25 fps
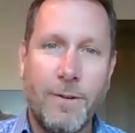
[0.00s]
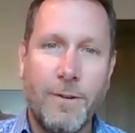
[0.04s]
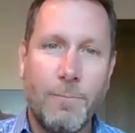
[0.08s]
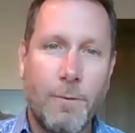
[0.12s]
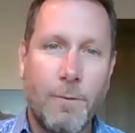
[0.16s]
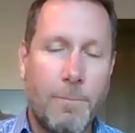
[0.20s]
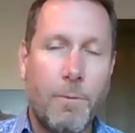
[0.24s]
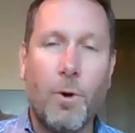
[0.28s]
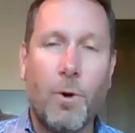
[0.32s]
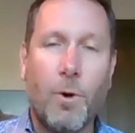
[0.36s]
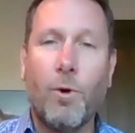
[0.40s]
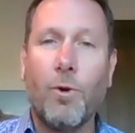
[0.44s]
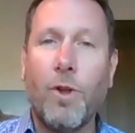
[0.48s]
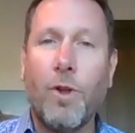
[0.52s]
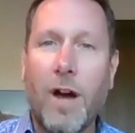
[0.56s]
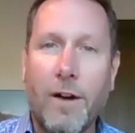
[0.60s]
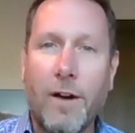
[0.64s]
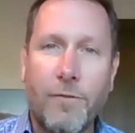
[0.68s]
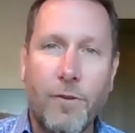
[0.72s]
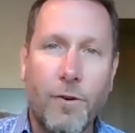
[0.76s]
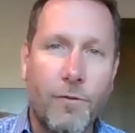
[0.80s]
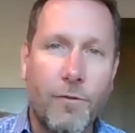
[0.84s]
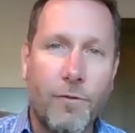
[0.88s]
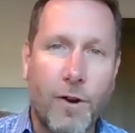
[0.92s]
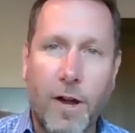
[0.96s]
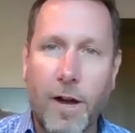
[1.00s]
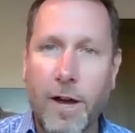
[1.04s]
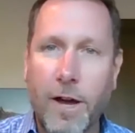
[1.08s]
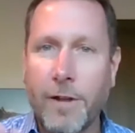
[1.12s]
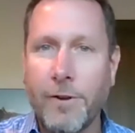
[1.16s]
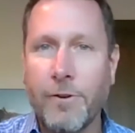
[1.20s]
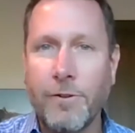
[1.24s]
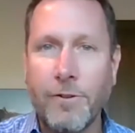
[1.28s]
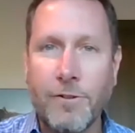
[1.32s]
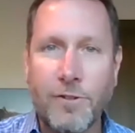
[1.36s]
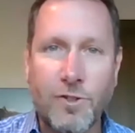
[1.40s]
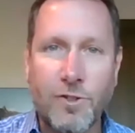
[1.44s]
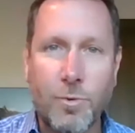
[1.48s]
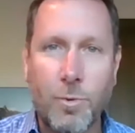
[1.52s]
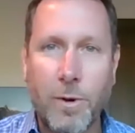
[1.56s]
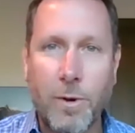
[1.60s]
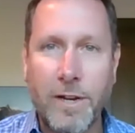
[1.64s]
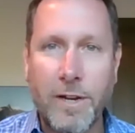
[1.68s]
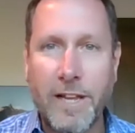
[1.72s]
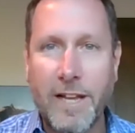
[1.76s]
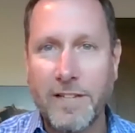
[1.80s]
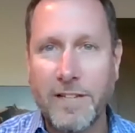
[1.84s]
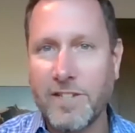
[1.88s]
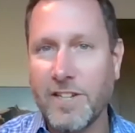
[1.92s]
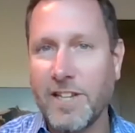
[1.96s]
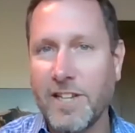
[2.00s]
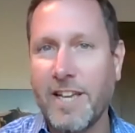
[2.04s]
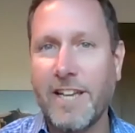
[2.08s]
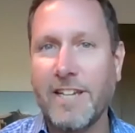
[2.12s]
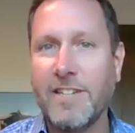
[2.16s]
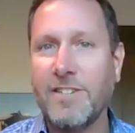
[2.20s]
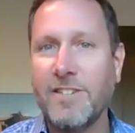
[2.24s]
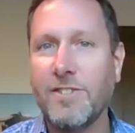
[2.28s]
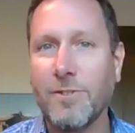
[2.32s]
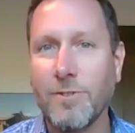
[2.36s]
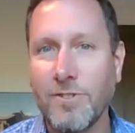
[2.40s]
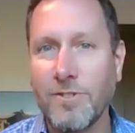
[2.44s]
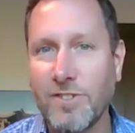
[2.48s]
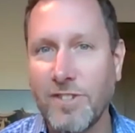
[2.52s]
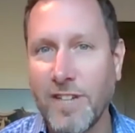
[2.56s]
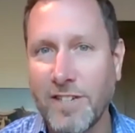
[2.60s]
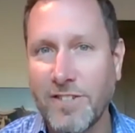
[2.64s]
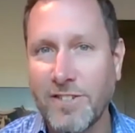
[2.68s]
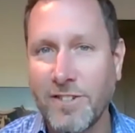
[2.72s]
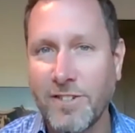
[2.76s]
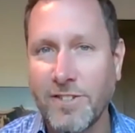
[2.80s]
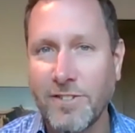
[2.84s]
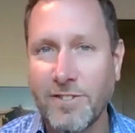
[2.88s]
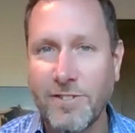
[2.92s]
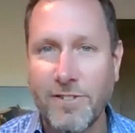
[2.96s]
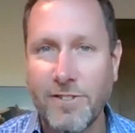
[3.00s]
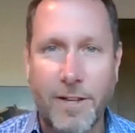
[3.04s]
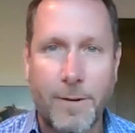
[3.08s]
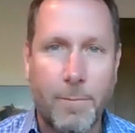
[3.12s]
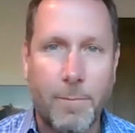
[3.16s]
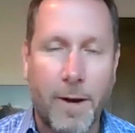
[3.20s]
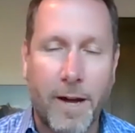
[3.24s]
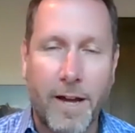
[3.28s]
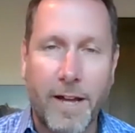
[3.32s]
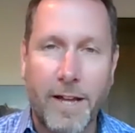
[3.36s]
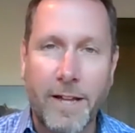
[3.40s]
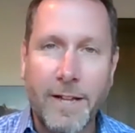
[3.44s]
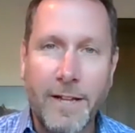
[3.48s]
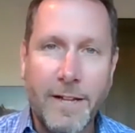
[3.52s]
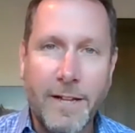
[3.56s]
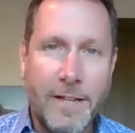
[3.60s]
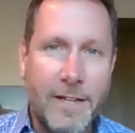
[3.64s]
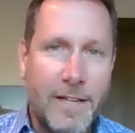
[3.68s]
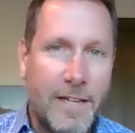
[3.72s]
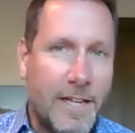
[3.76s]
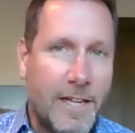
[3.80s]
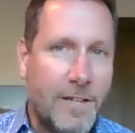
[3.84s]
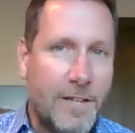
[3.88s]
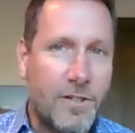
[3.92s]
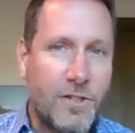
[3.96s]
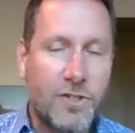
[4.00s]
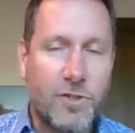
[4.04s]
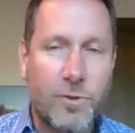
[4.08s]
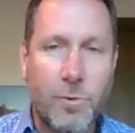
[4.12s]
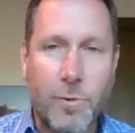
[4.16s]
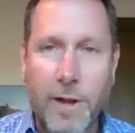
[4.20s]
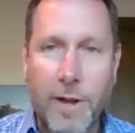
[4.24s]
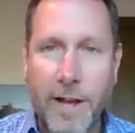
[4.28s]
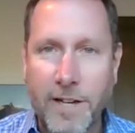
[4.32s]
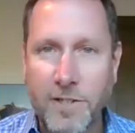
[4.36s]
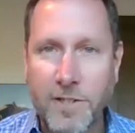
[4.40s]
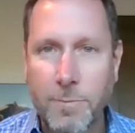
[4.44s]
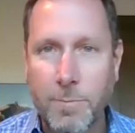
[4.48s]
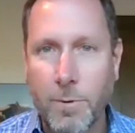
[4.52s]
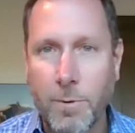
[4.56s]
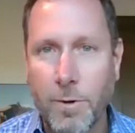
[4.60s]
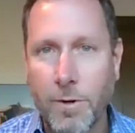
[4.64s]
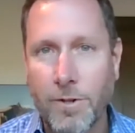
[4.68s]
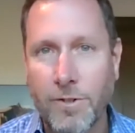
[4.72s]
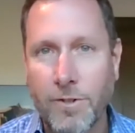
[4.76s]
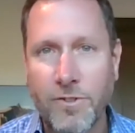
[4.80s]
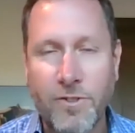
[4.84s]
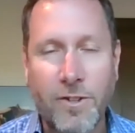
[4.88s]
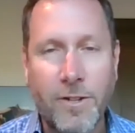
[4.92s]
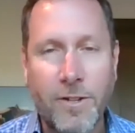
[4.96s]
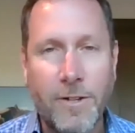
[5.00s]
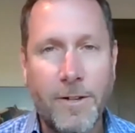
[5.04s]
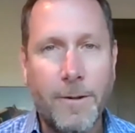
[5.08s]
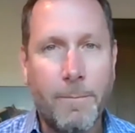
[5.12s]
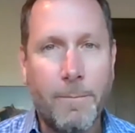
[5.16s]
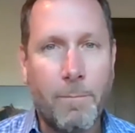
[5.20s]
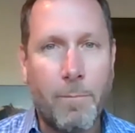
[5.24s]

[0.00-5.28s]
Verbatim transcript: We pulled off over 120 educational sessions led by industry experts,